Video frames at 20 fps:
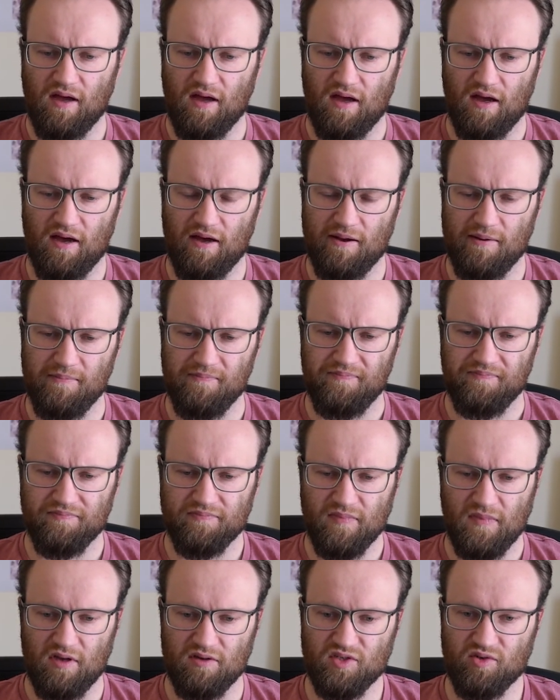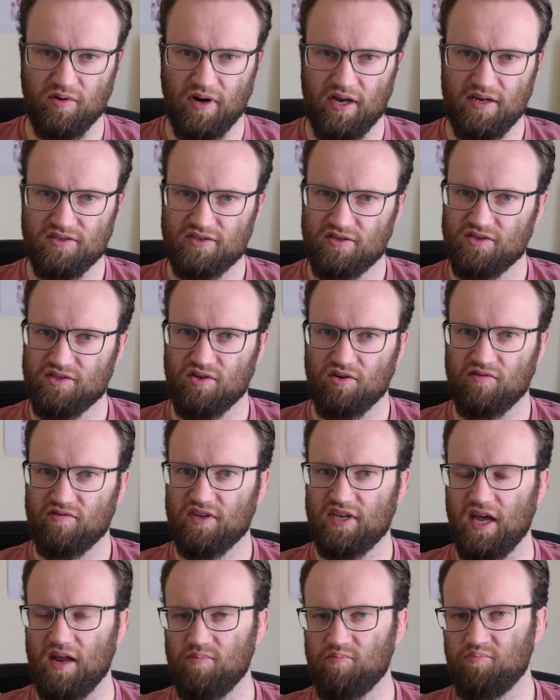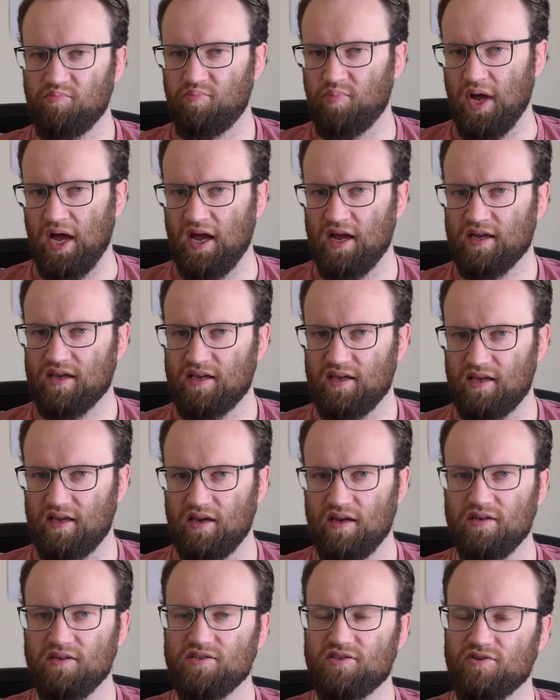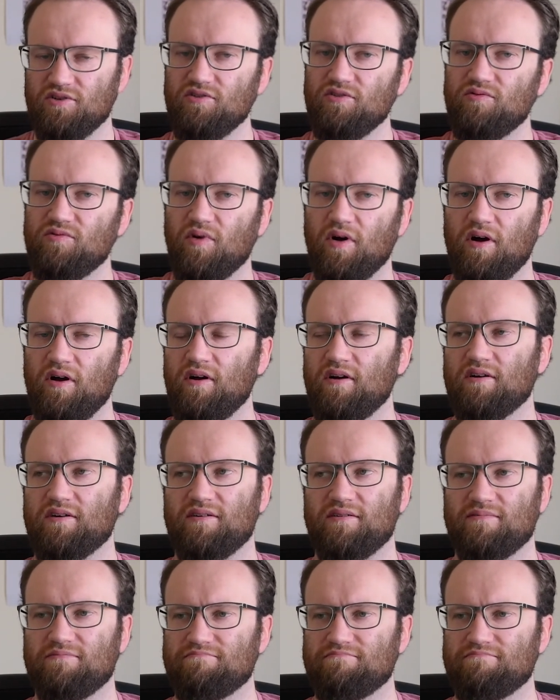It was great to sort of get back into work